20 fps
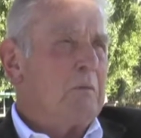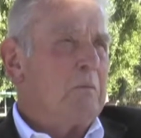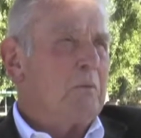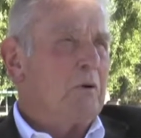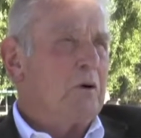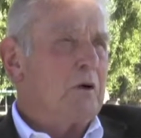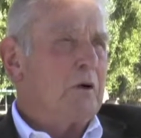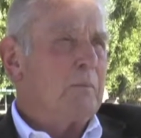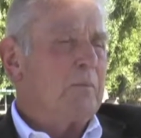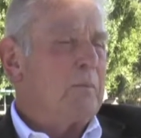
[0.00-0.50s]

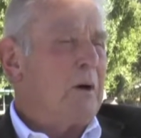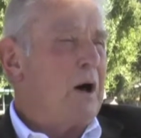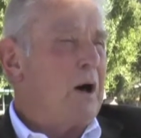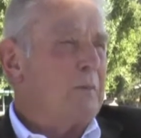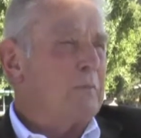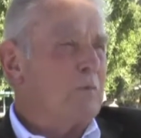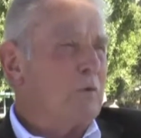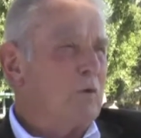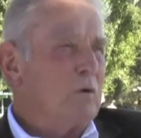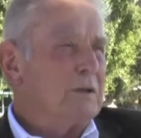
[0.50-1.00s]
Paul
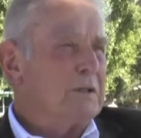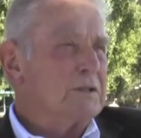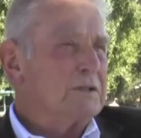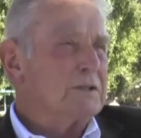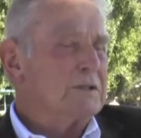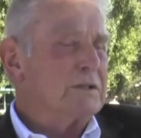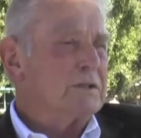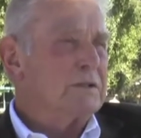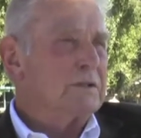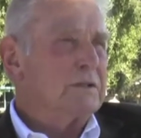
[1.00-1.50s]

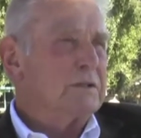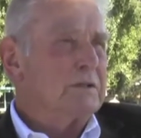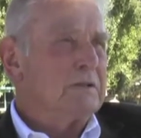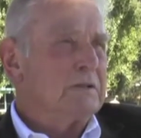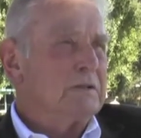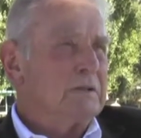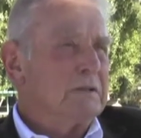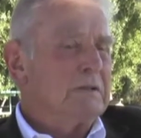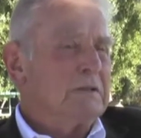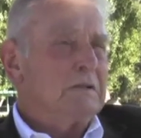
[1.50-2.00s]
Palmquist,
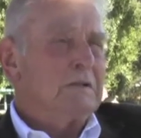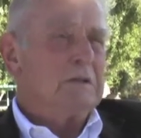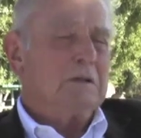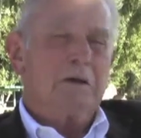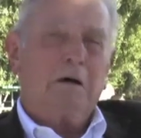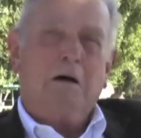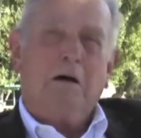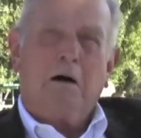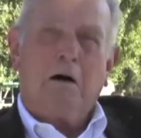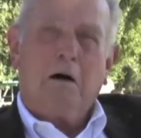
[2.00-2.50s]

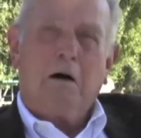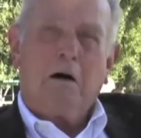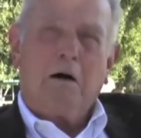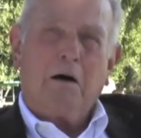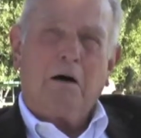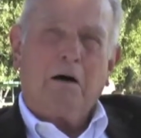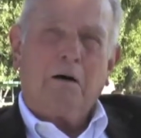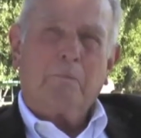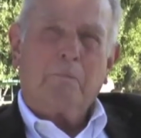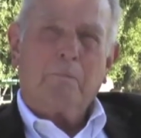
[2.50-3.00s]

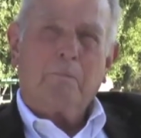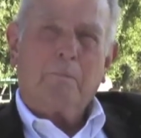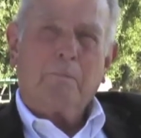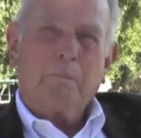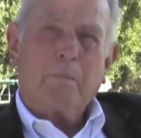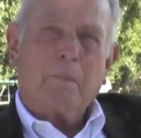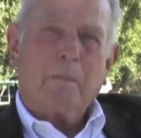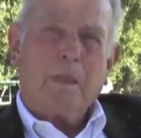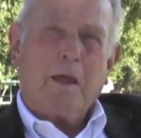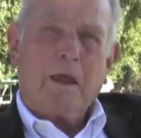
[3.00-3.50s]

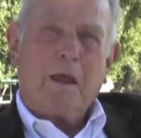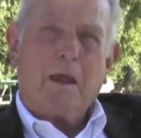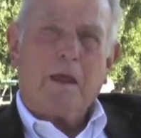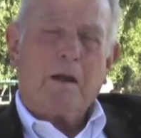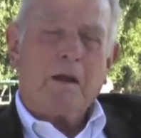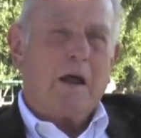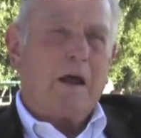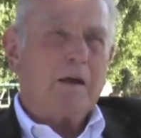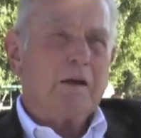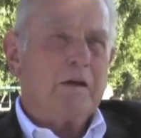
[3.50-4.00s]

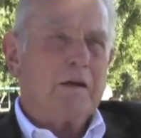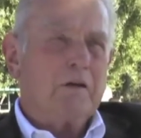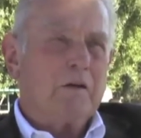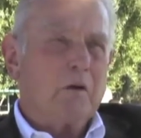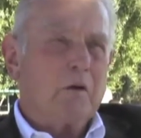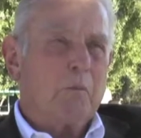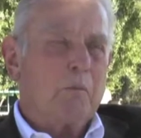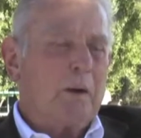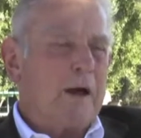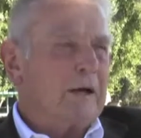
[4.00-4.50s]
and I need to
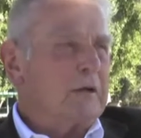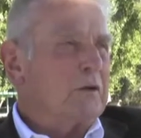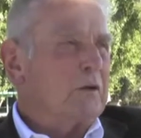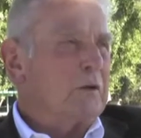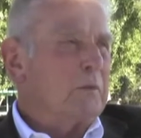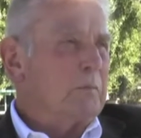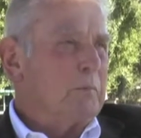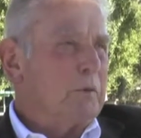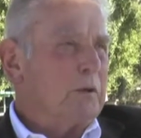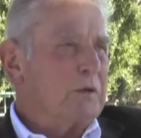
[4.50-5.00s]
go back to
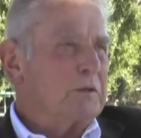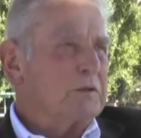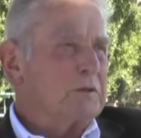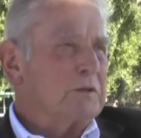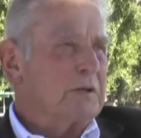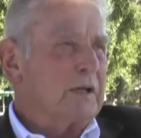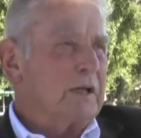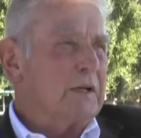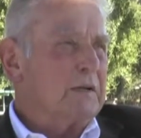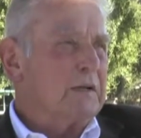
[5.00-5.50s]
the books
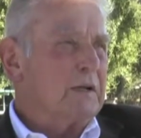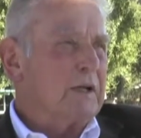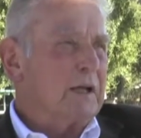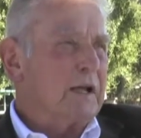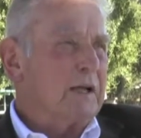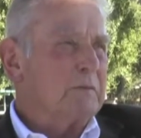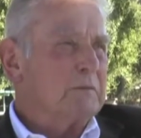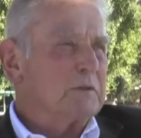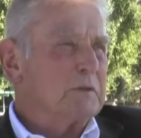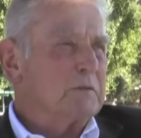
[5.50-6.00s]
to get the
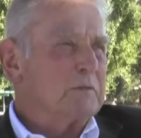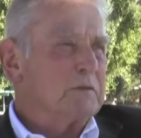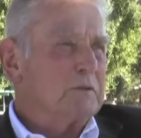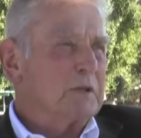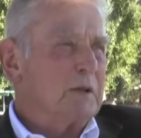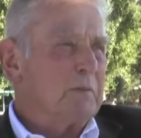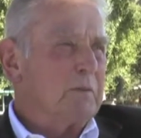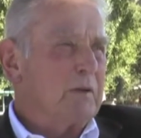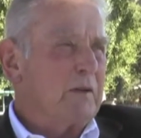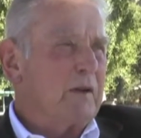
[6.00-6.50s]
names of
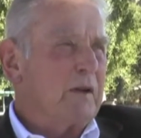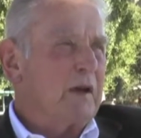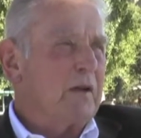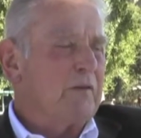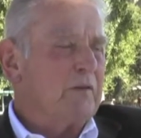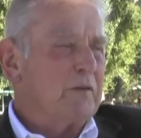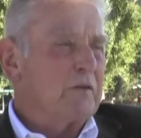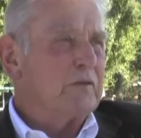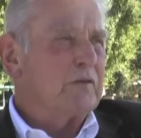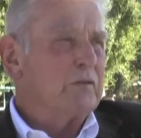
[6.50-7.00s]
some of the
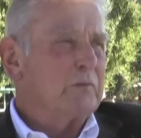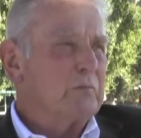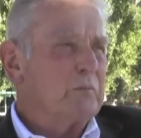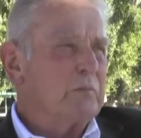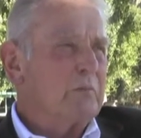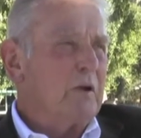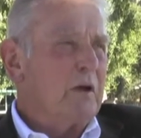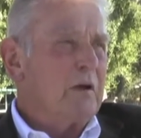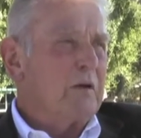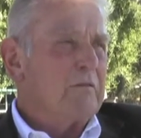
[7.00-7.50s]
others.
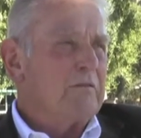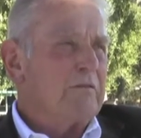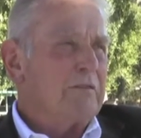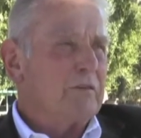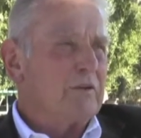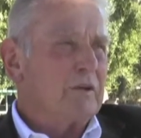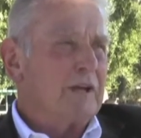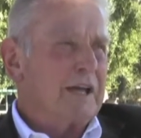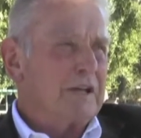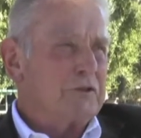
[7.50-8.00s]

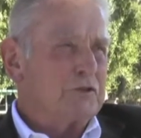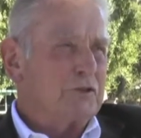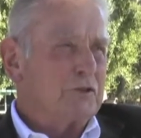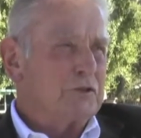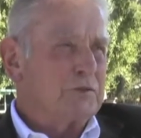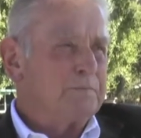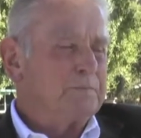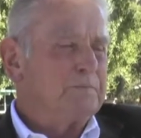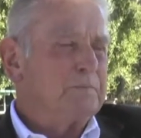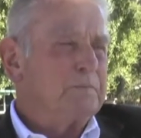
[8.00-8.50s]
Phil
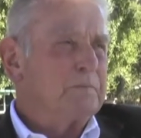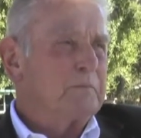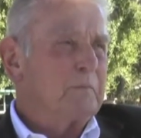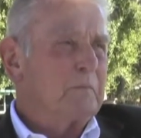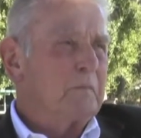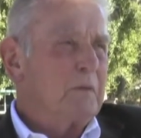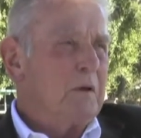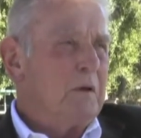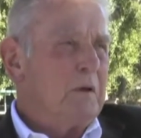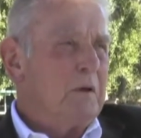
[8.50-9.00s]
Getchell
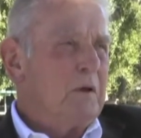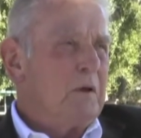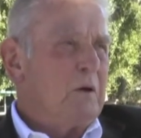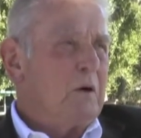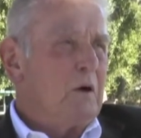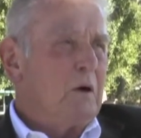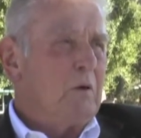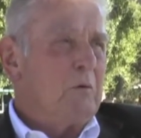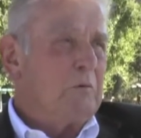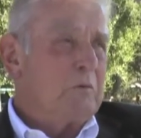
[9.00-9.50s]

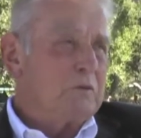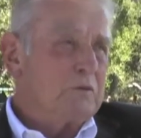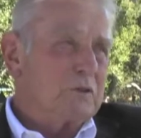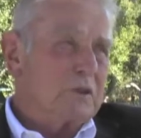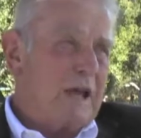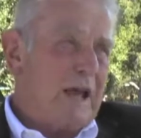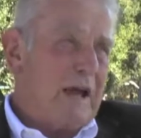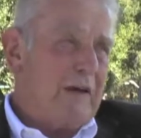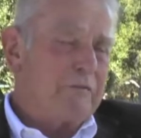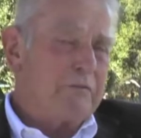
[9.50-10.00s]

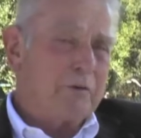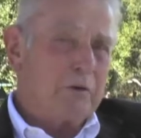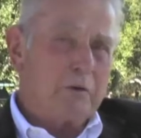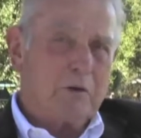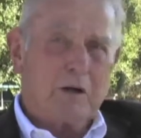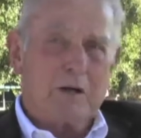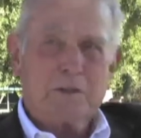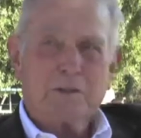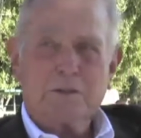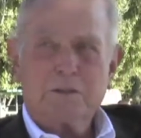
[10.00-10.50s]
was
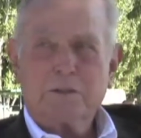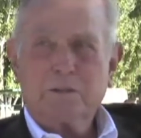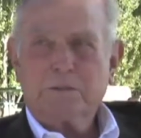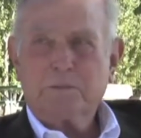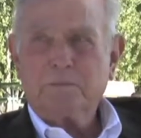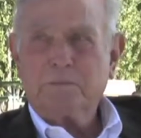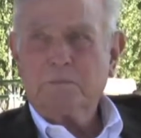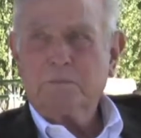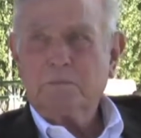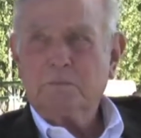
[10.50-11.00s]
after us. Stuart
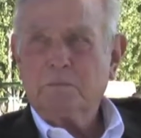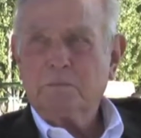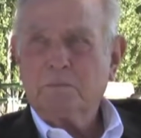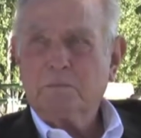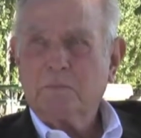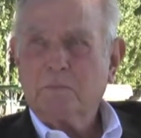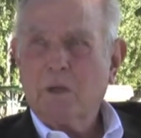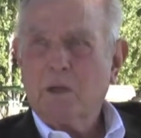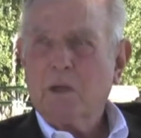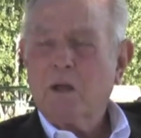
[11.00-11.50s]

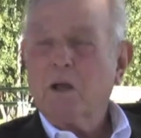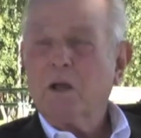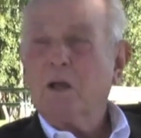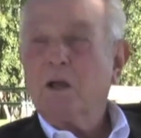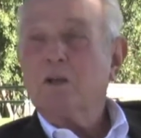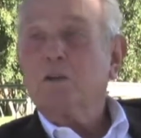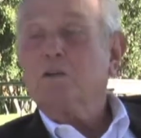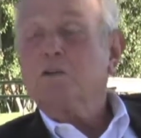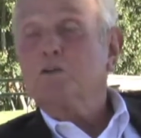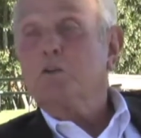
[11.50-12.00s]
Rhodes.
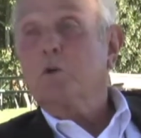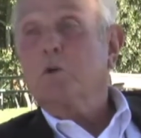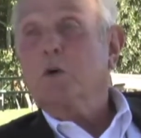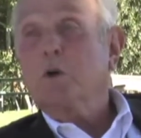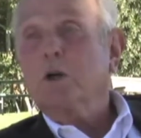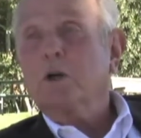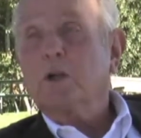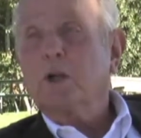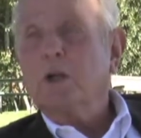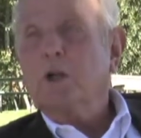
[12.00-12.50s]

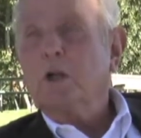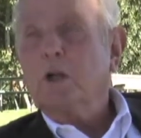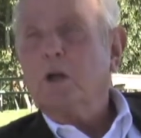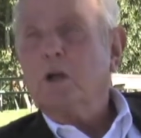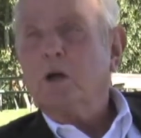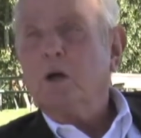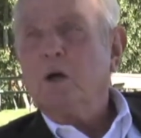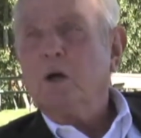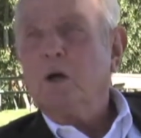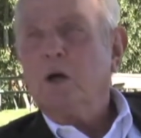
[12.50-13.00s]
Stuart
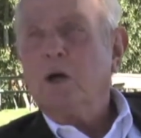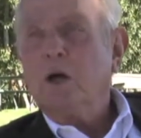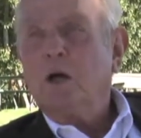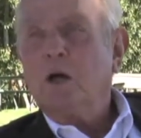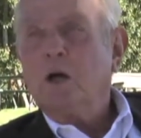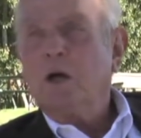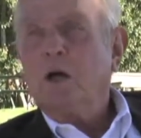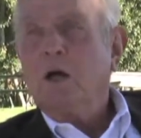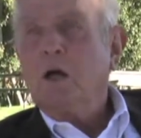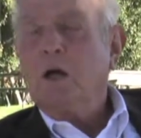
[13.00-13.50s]
Rhodes.
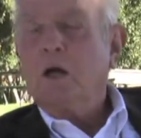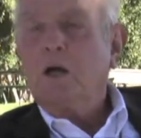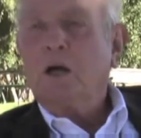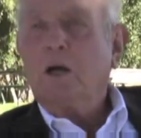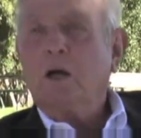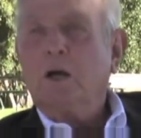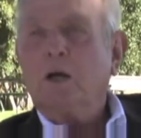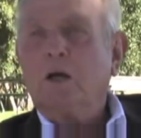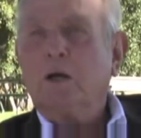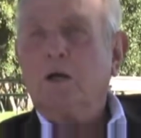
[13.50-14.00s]

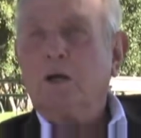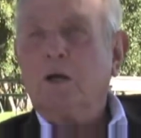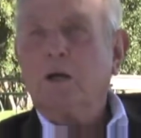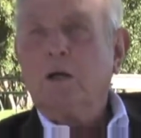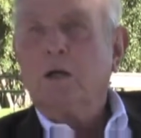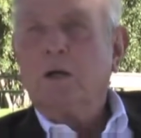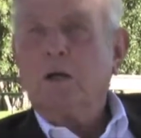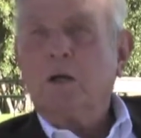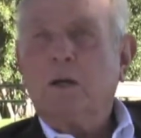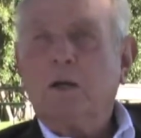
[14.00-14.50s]
Is that a
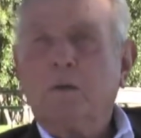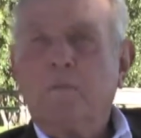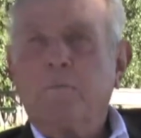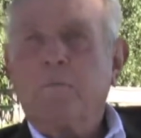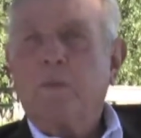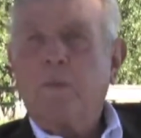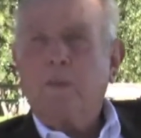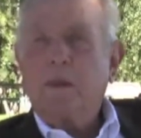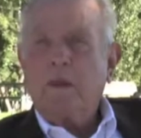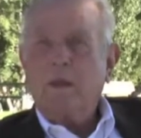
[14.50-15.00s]
name that rings a
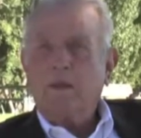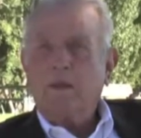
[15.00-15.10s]
bell?